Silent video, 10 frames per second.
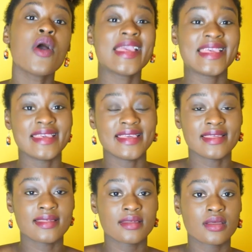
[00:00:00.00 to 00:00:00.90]

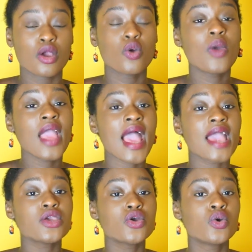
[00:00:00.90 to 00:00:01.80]
hin. Where are
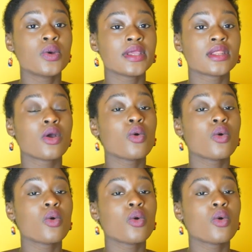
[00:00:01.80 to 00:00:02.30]
you going?